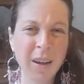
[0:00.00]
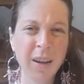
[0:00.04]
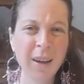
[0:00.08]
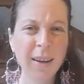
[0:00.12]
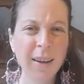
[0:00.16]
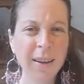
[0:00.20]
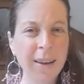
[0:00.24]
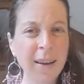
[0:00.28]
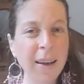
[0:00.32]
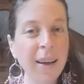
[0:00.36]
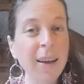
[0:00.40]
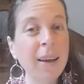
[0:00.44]

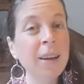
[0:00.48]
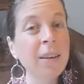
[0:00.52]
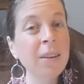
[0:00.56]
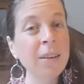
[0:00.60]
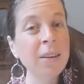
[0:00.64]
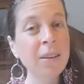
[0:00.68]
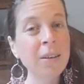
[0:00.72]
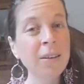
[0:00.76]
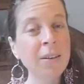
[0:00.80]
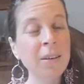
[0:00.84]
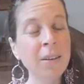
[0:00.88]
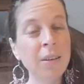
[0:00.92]
in
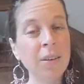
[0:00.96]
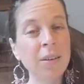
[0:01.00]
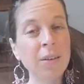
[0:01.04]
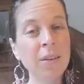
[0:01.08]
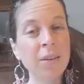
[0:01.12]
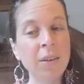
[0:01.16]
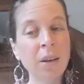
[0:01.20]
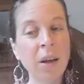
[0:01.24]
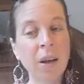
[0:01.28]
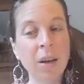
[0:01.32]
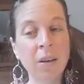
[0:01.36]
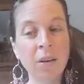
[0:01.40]

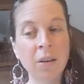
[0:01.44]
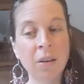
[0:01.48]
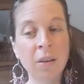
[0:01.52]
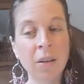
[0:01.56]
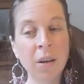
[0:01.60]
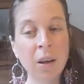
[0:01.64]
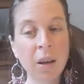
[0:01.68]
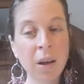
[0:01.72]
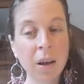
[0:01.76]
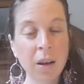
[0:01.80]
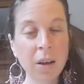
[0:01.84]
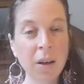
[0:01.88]
illnesses and
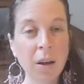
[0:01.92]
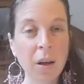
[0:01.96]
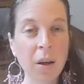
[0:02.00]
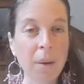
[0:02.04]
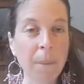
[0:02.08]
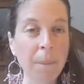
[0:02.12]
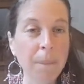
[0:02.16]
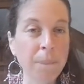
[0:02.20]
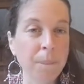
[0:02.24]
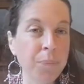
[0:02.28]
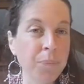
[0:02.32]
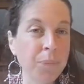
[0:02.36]

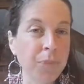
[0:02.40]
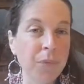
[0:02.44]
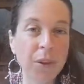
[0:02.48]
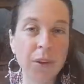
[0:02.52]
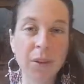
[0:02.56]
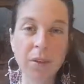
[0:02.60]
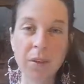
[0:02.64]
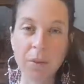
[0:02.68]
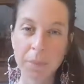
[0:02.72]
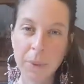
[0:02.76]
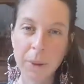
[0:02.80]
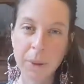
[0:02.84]
um,
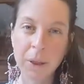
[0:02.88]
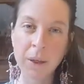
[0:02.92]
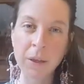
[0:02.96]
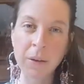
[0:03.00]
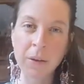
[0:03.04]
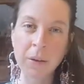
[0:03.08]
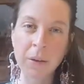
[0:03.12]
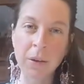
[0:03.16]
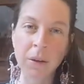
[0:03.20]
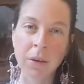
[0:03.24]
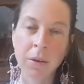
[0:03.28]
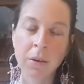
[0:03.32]

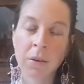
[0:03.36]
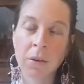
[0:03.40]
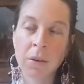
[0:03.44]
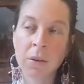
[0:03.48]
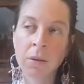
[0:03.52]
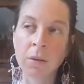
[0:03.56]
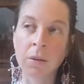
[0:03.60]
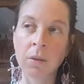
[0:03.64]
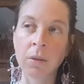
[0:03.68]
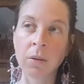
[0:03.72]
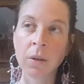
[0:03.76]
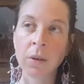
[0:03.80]
disabilities
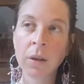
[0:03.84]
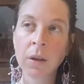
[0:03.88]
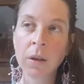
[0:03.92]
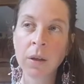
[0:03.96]
and